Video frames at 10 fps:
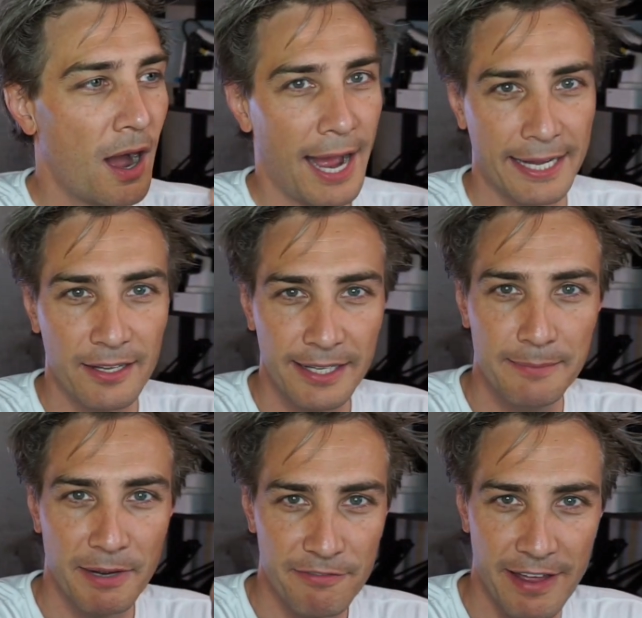I
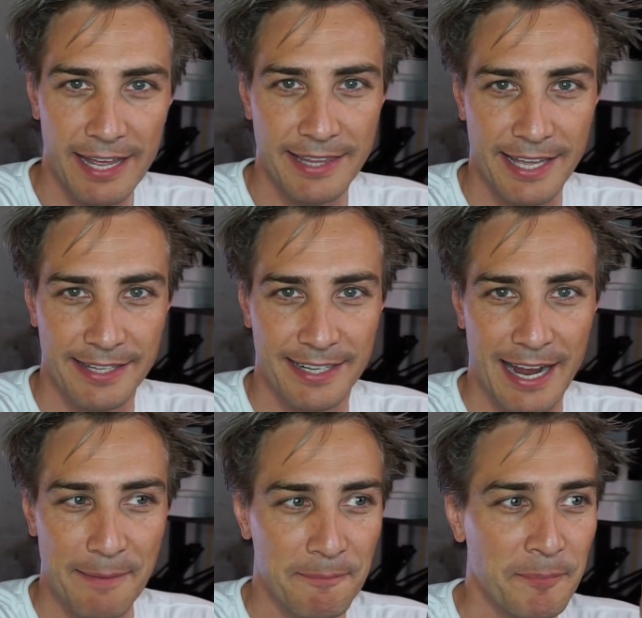cleaned my van the other
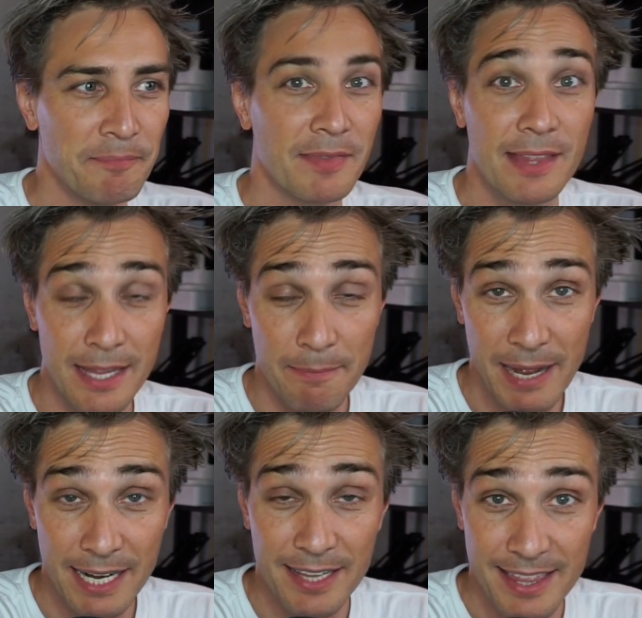day. The
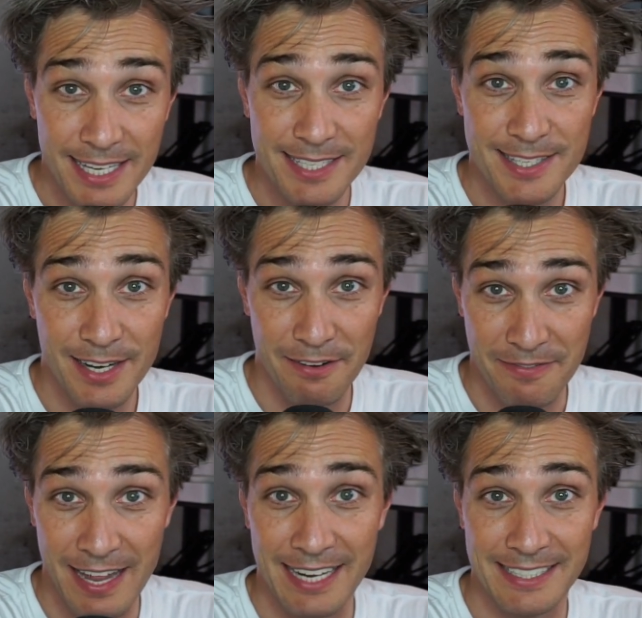amount of things that I
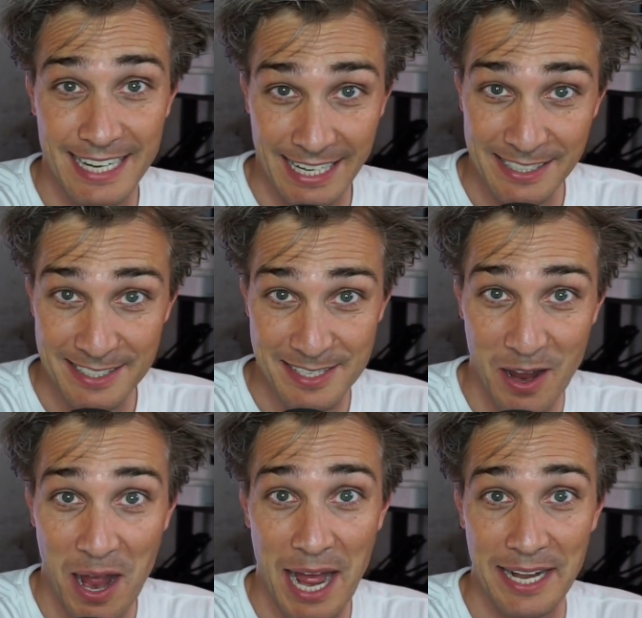found
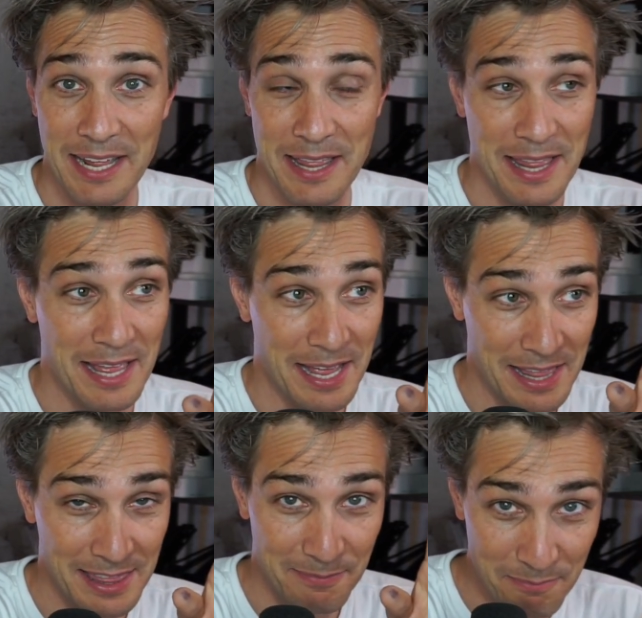inside
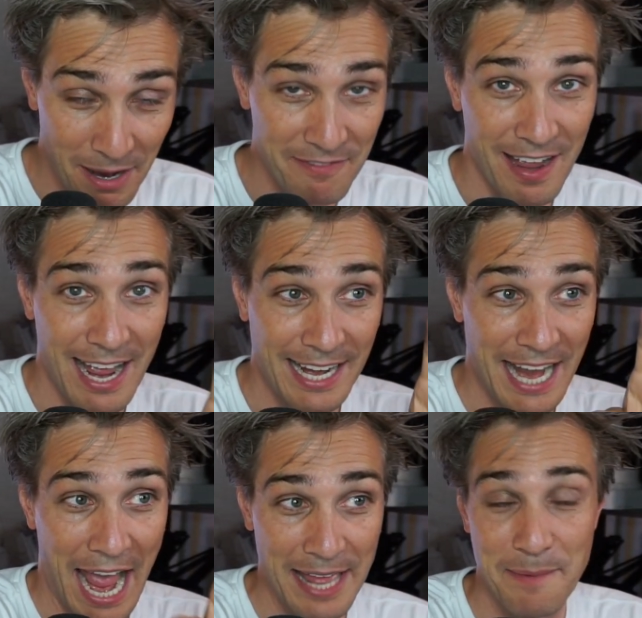my van
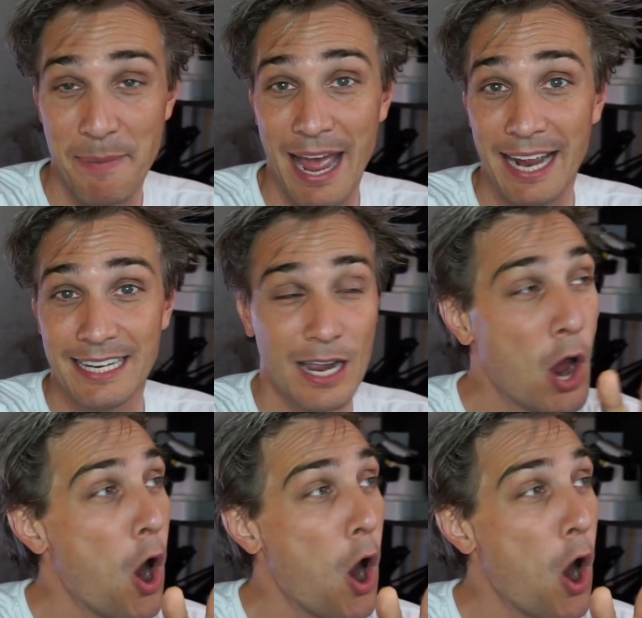at the back